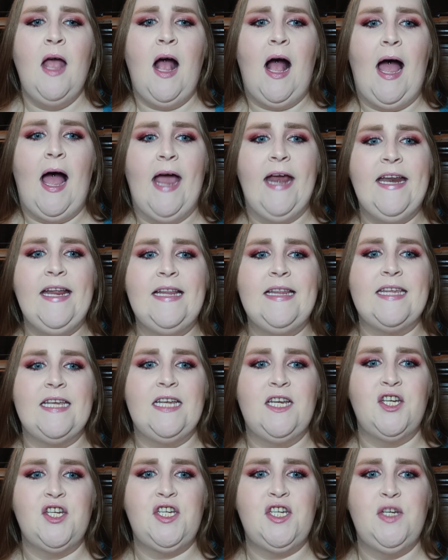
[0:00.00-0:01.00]
I didn't think
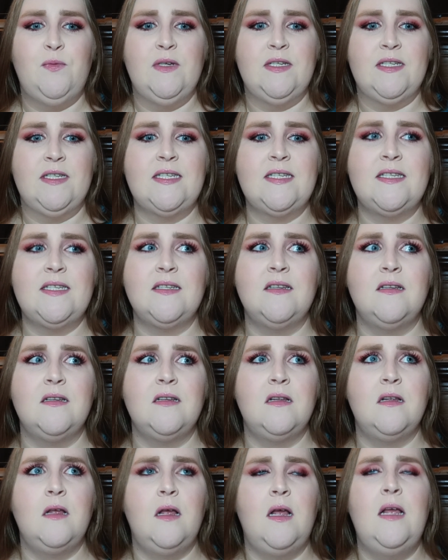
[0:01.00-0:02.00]
she was,
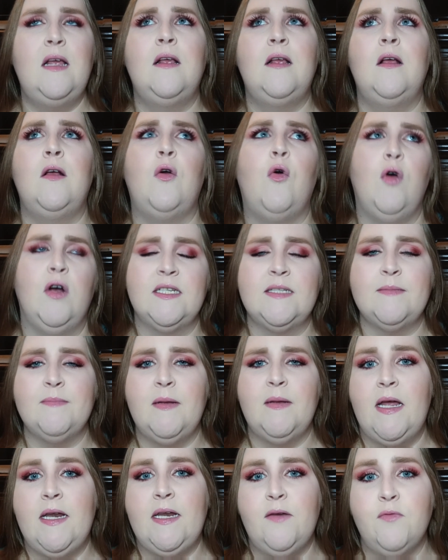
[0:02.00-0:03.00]
of course, maybe
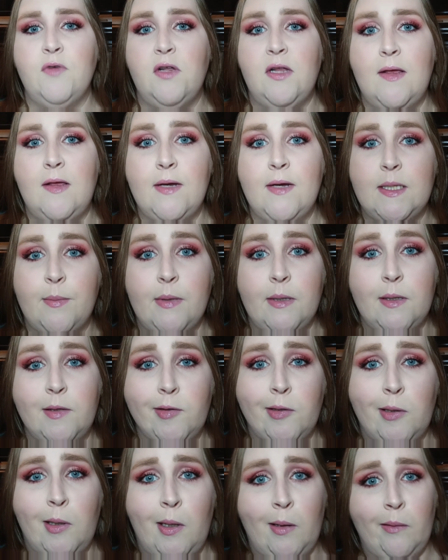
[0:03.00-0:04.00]
I didn't really look at the
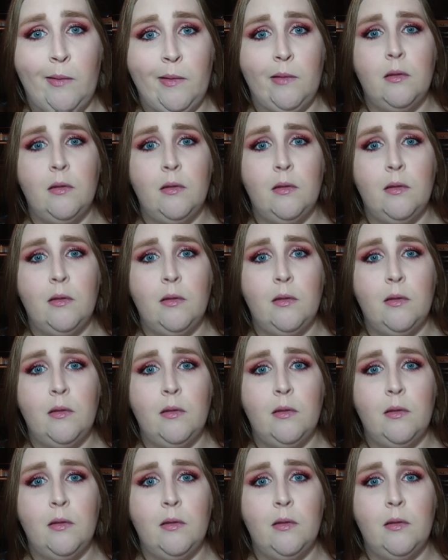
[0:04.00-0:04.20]
picture. I don't know.